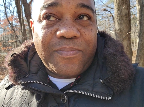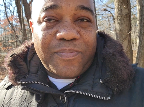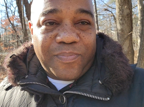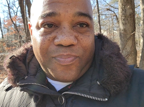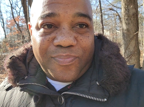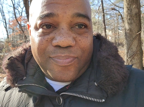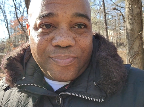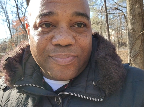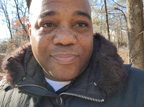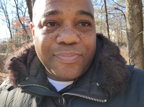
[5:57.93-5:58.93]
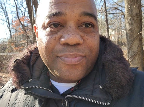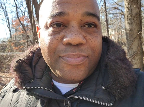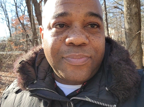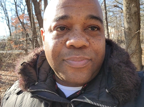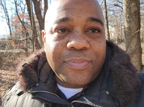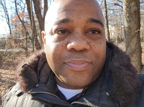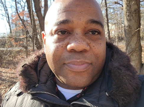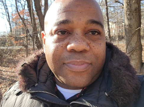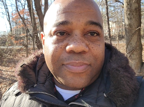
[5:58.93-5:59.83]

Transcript: No one is speaking in this clip.